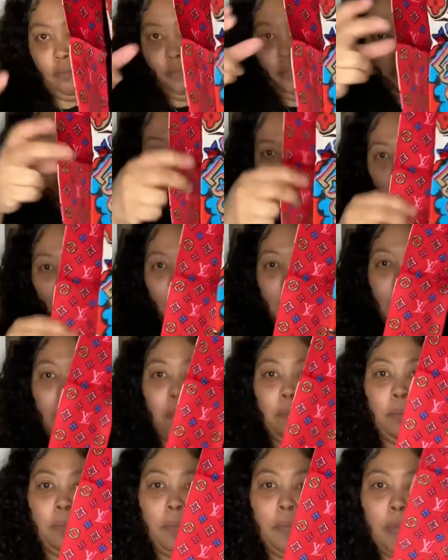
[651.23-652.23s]

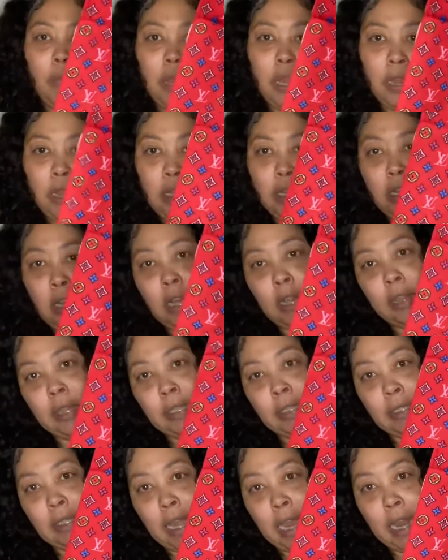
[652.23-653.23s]
Okay, and then on
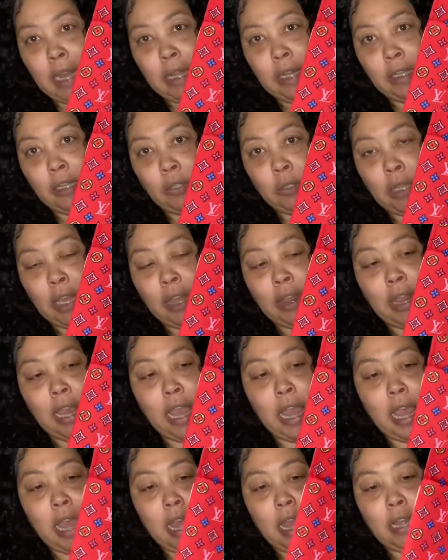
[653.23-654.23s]
this side it goes like
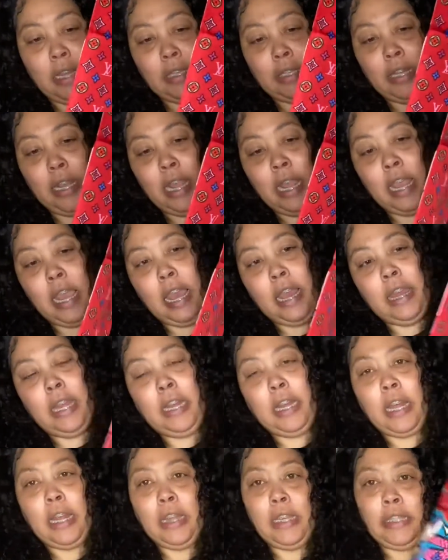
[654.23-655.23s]
that, and
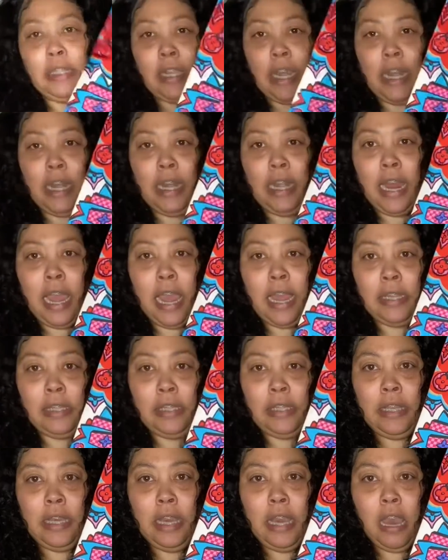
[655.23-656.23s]
then on this side it has
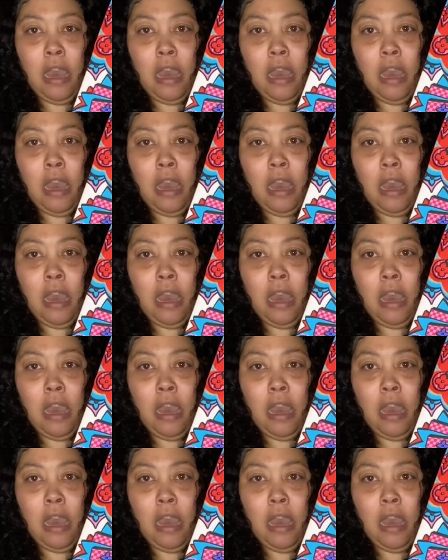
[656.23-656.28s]
the